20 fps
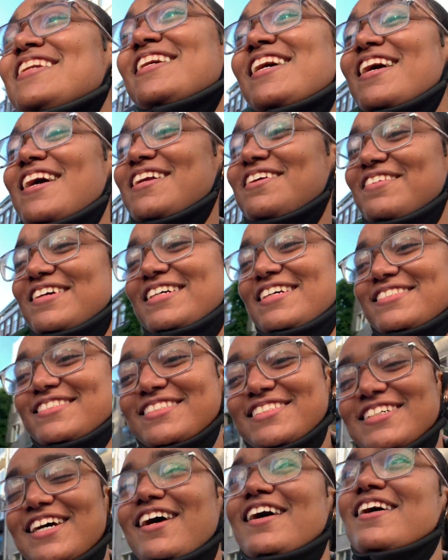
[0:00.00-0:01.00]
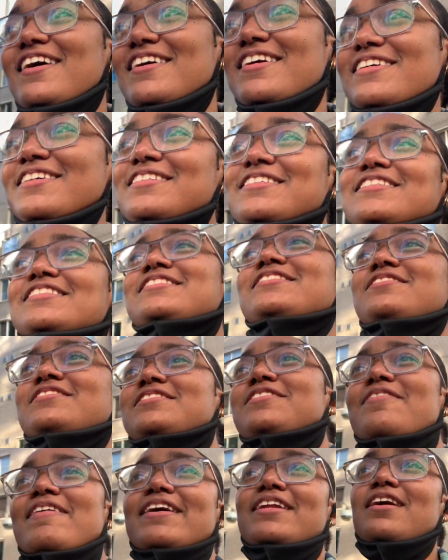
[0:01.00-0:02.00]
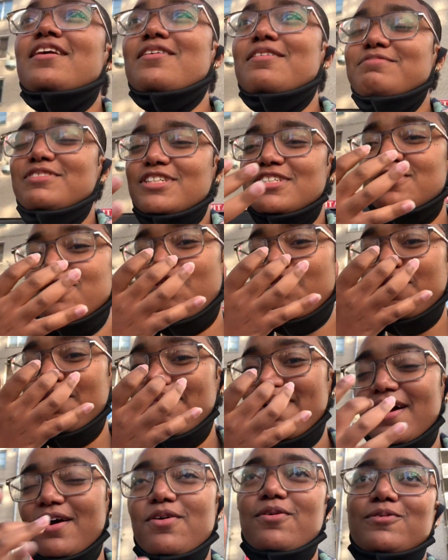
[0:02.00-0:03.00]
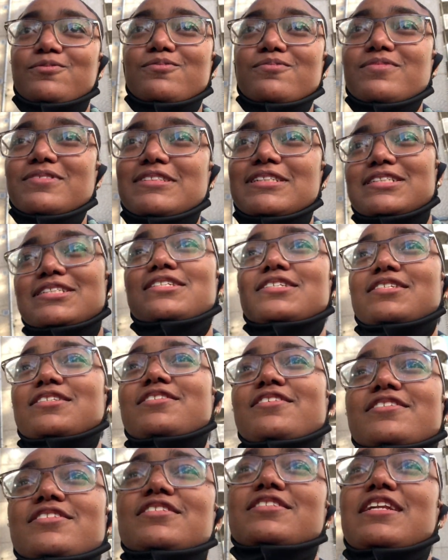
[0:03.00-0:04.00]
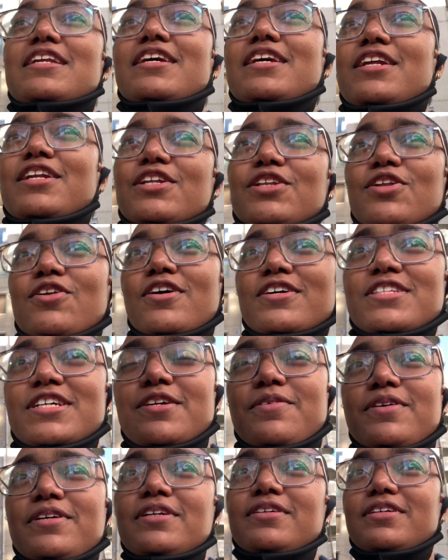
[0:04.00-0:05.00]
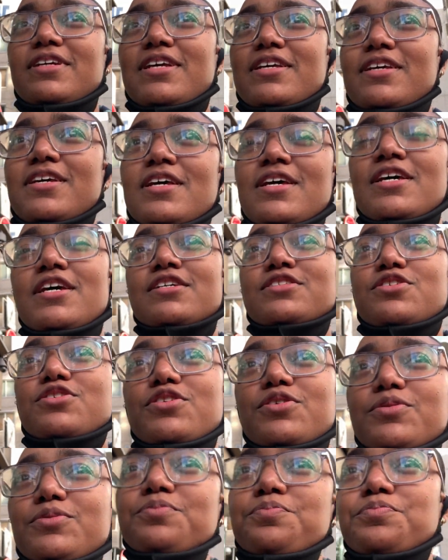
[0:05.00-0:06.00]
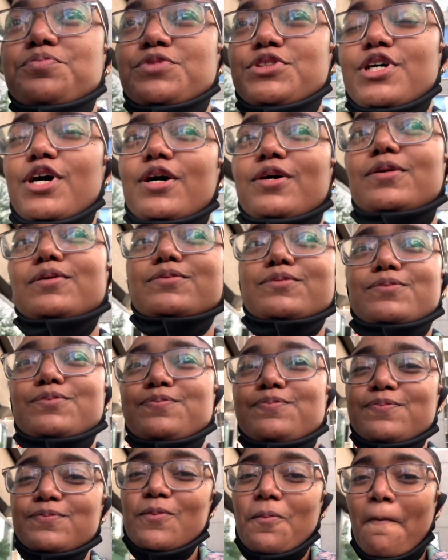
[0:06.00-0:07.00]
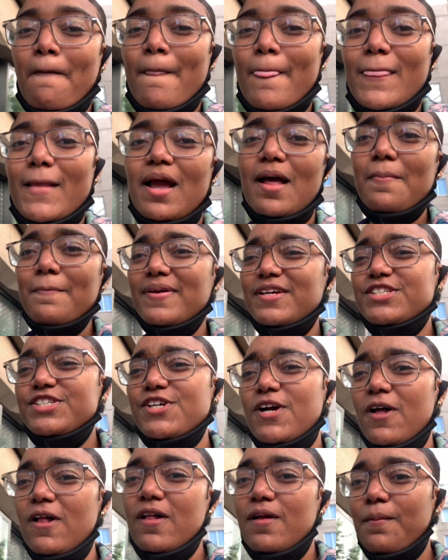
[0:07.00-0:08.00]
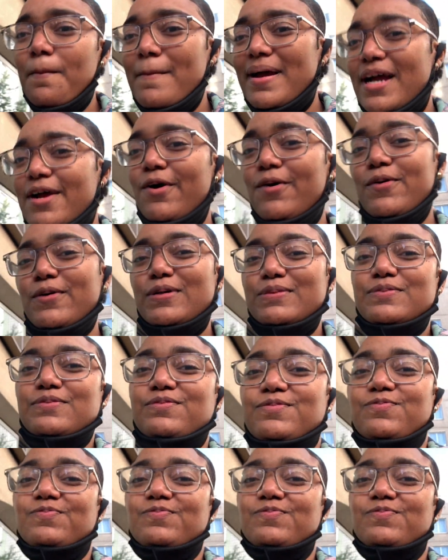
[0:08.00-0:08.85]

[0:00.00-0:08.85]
Anyway, child, right now I'm just going back home because there's literally nothing to do. So I'll meet y'all back home.